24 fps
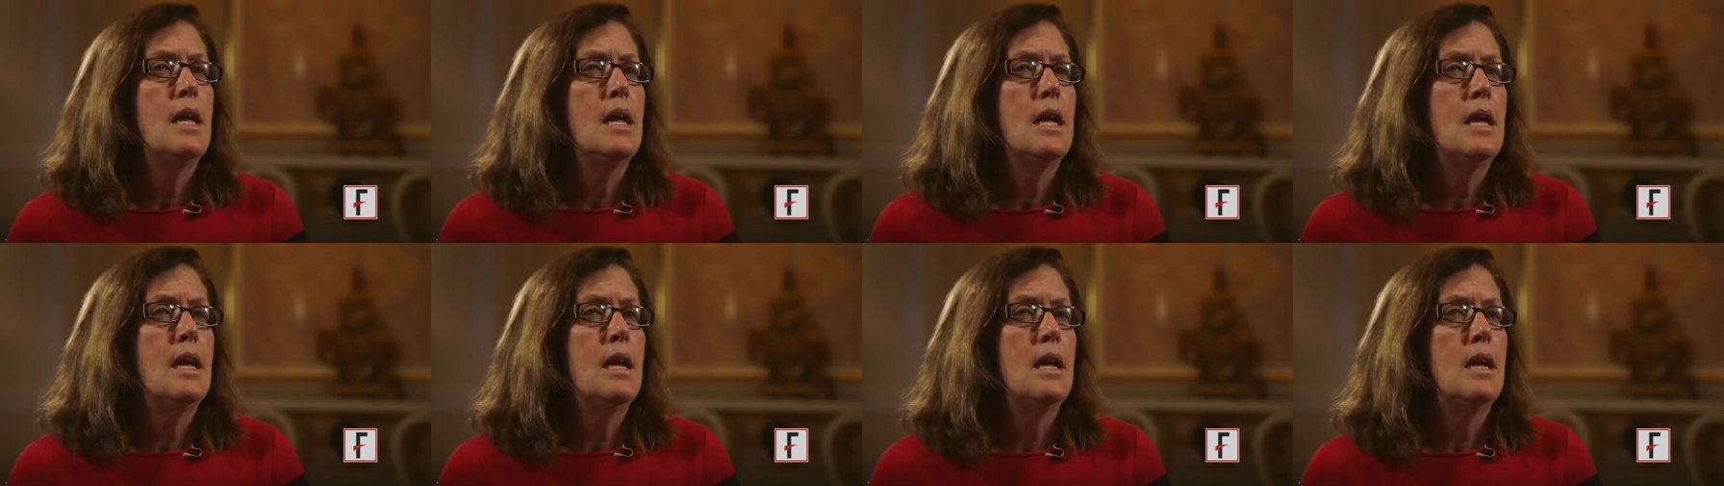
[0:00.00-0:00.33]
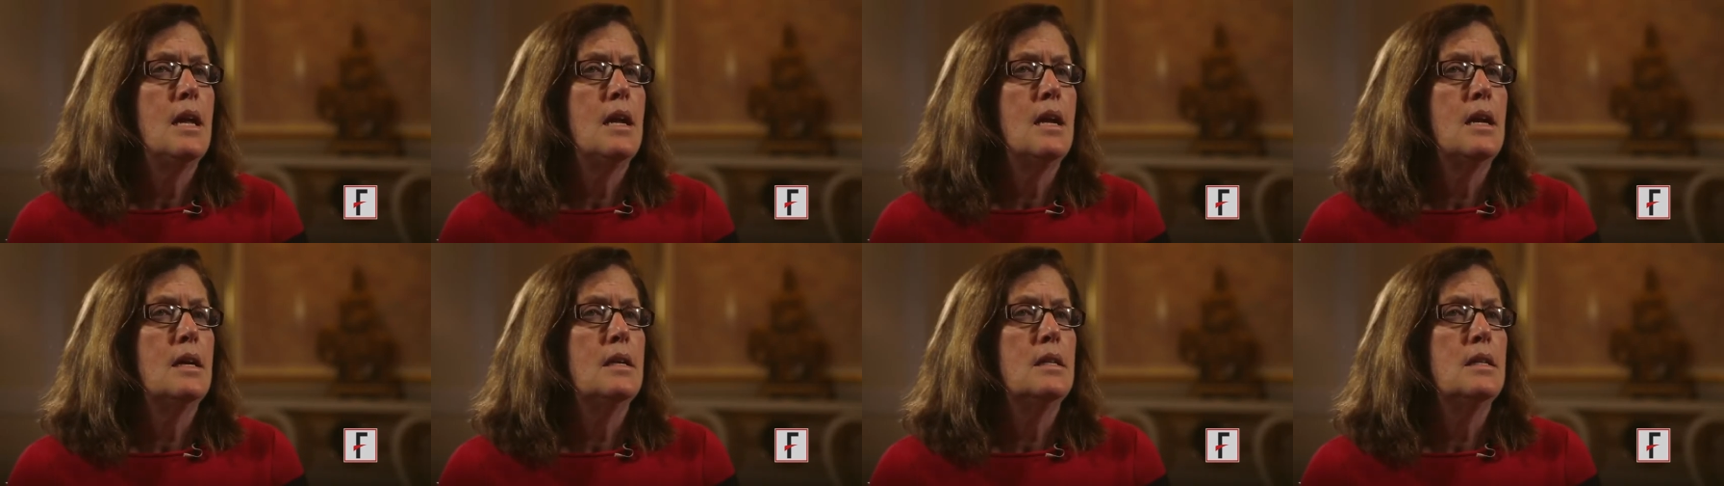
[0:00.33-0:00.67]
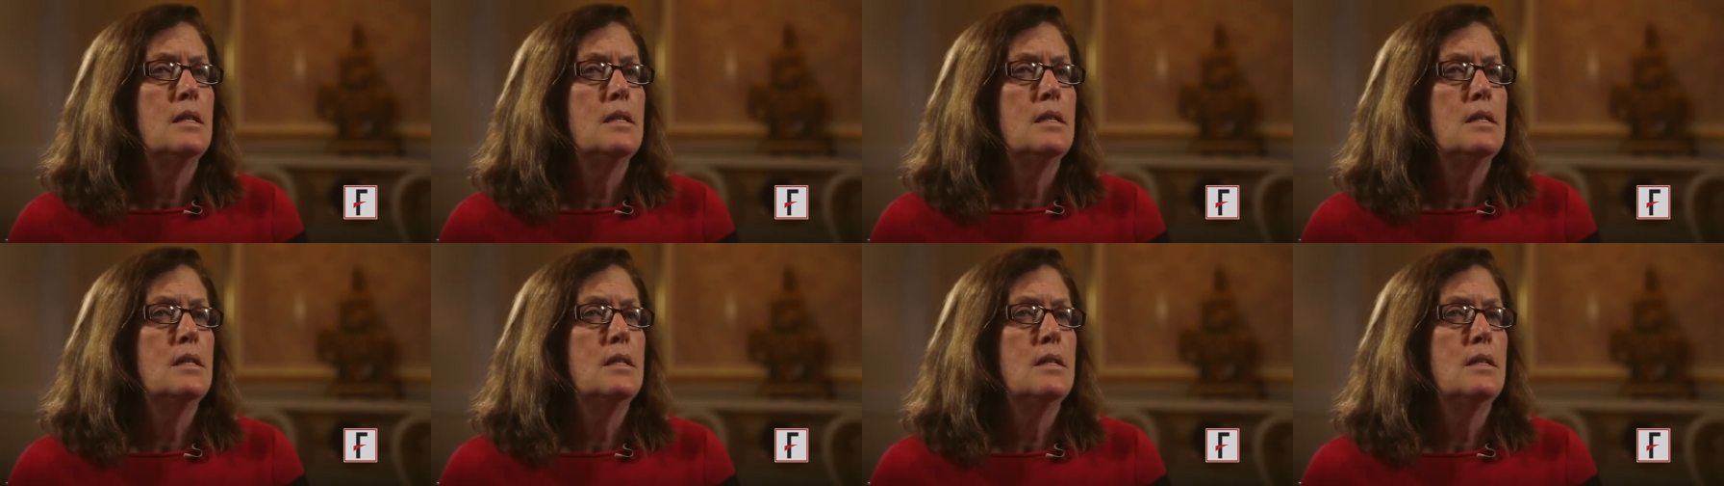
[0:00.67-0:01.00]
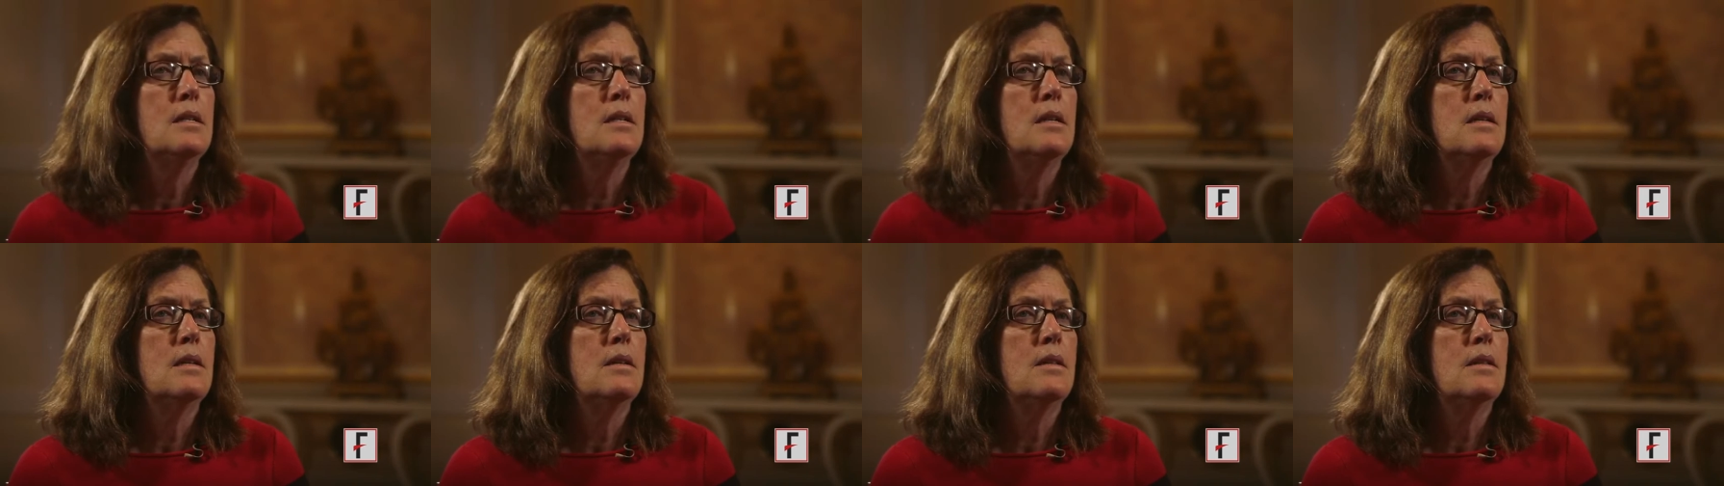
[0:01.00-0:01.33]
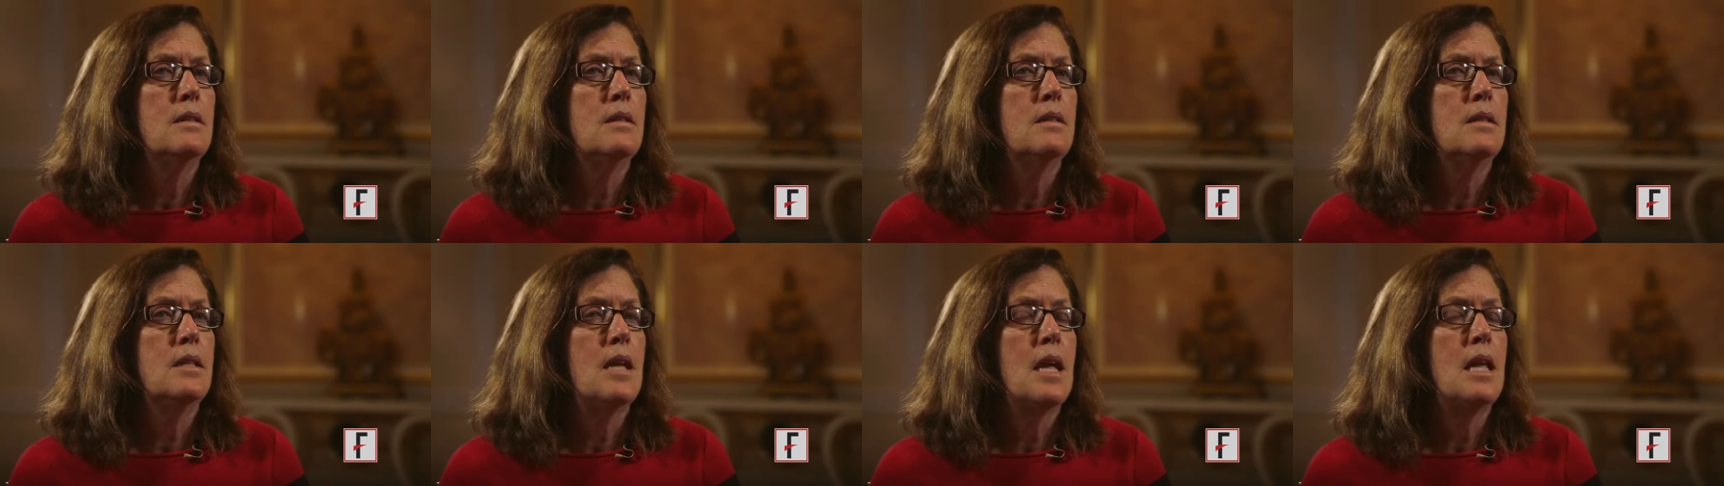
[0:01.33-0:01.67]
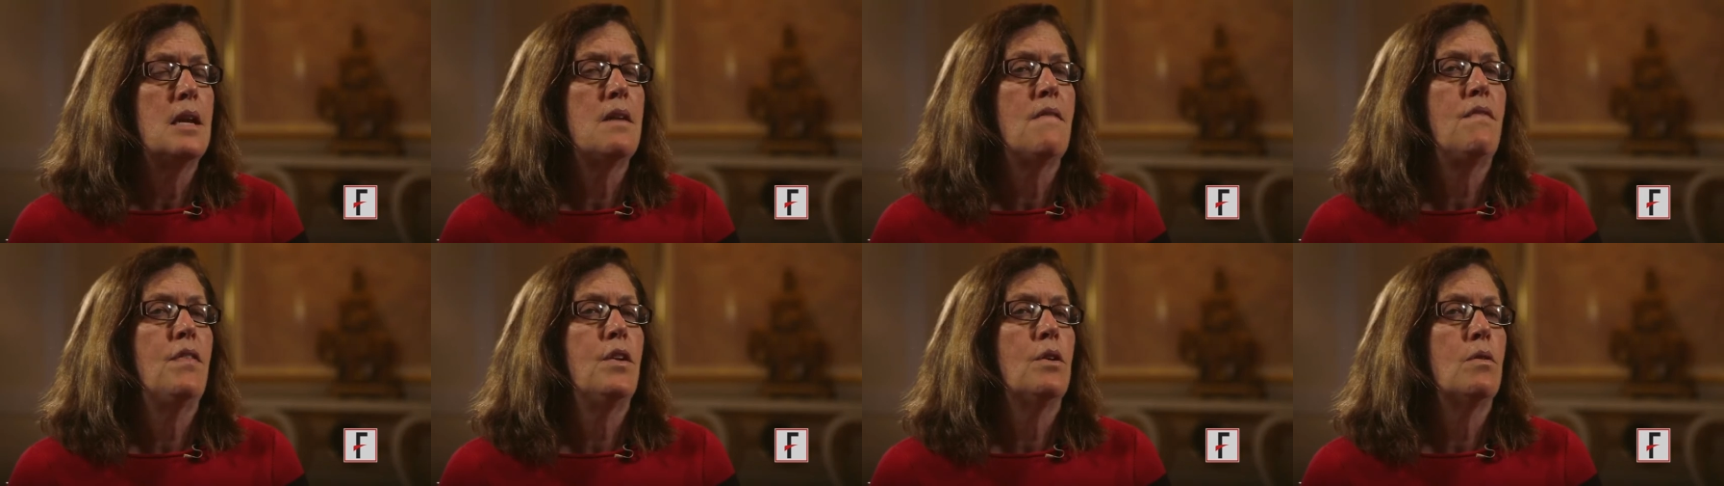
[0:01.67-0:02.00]
And
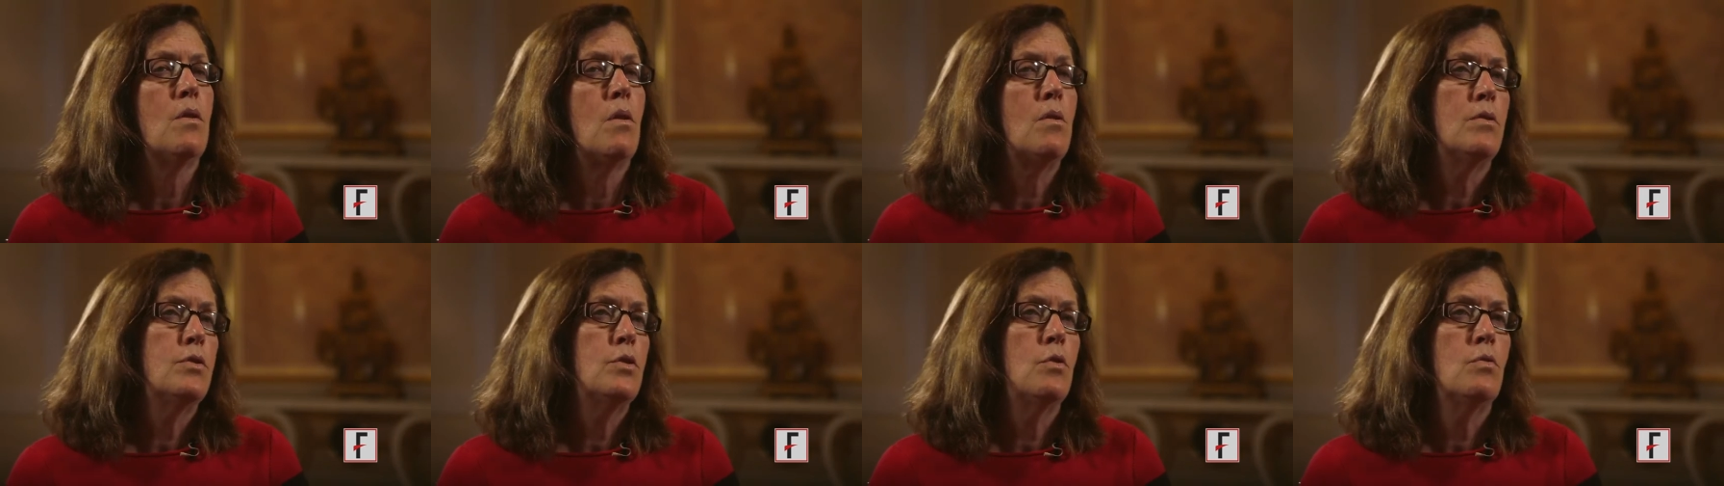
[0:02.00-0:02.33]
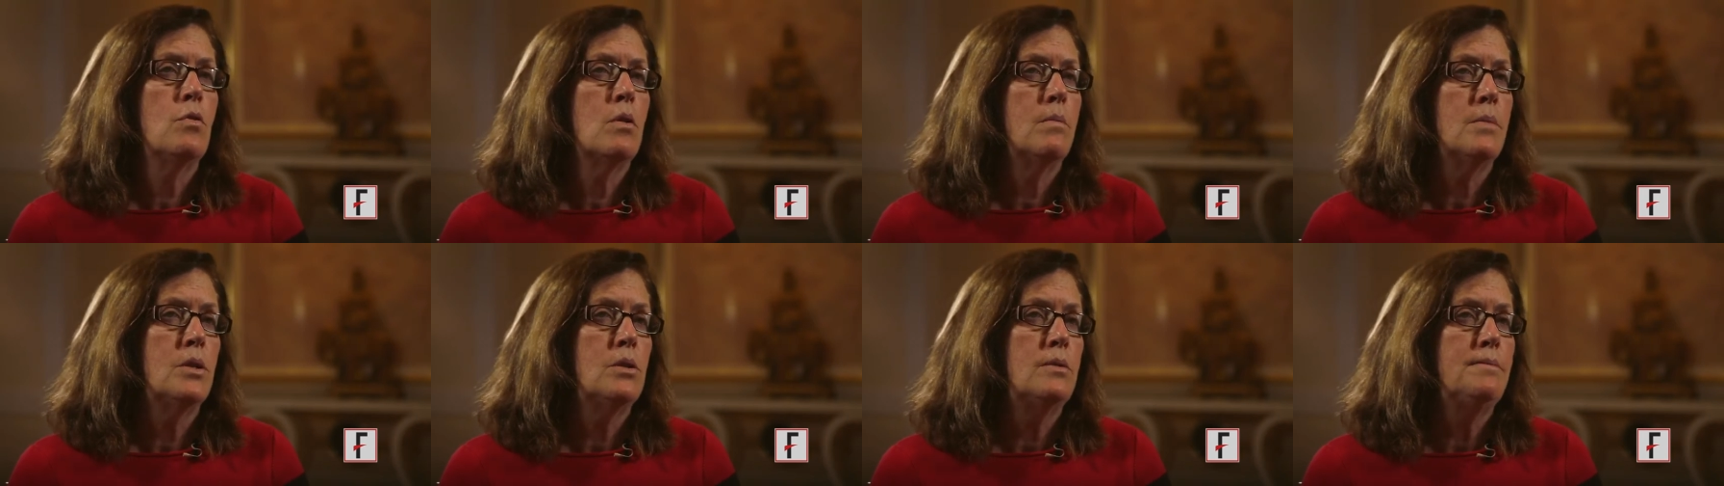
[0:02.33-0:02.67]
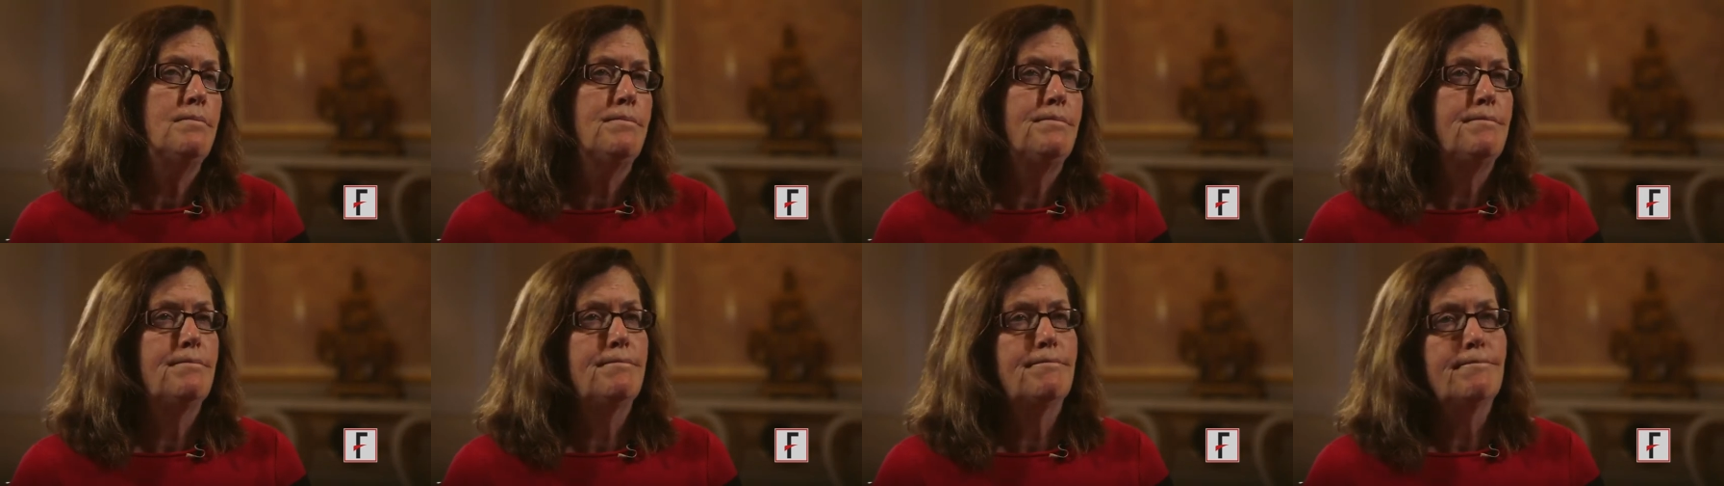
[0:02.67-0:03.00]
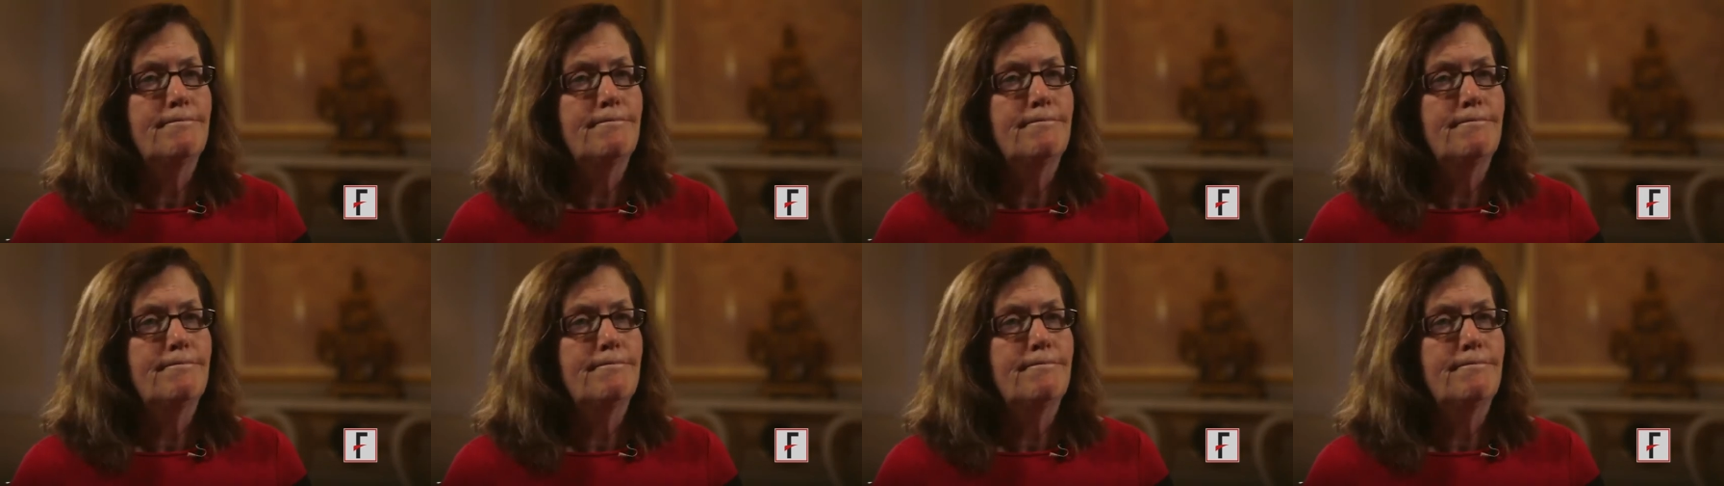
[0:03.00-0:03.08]
then if they're all normal,